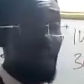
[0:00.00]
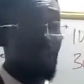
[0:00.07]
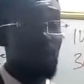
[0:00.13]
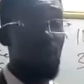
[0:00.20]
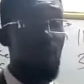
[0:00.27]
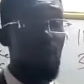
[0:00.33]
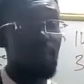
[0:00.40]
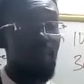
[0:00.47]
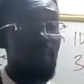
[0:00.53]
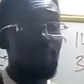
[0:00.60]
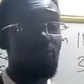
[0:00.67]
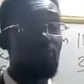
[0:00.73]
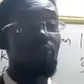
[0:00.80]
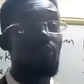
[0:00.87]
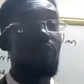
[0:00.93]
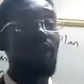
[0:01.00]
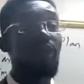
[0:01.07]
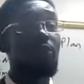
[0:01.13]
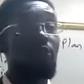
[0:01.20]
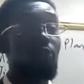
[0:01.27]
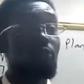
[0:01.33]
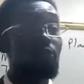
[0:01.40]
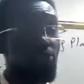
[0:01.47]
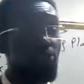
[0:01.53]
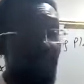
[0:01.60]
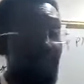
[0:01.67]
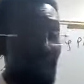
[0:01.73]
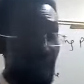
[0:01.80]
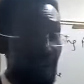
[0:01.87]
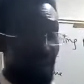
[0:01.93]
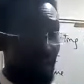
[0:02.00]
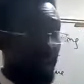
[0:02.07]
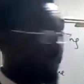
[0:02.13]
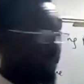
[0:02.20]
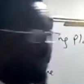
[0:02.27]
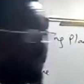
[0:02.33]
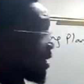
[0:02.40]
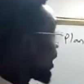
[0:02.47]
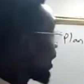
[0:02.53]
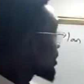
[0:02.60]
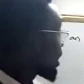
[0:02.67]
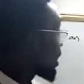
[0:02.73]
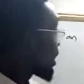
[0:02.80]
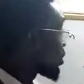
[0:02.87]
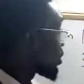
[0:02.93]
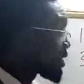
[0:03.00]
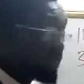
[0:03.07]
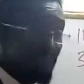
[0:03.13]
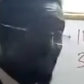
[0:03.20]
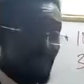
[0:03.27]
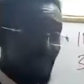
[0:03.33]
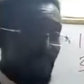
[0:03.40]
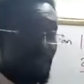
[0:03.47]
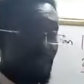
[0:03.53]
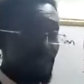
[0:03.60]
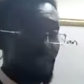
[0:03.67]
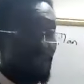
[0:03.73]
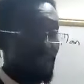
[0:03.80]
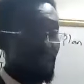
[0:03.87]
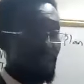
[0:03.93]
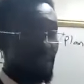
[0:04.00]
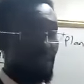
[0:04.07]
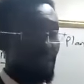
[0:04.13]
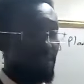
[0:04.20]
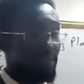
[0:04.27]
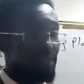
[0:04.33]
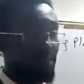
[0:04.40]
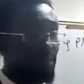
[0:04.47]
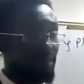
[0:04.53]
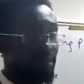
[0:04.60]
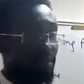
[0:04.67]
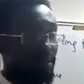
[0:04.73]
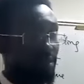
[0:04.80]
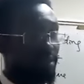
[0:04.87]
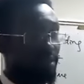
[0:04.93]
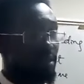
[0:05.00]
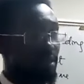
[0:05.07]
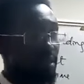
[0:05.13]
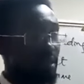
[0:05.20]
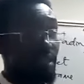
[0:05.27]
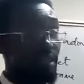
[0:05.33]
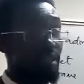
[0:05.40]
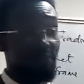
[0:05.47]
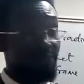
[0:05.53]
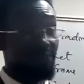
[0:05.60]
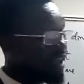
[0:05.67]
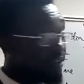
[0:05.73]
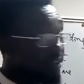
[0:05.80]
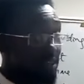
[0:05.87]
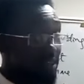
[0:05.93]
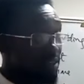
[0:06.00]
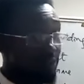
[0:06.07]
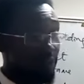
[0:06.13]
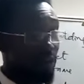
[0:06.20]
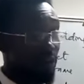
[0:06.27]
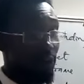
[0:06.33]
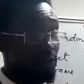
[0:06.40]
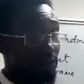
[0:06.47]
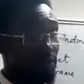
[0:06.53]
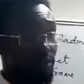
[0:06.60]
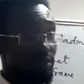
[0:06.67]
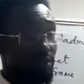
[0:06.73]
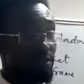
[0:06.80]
That's what makes you a good trader. Executing this thing. It's very difficult.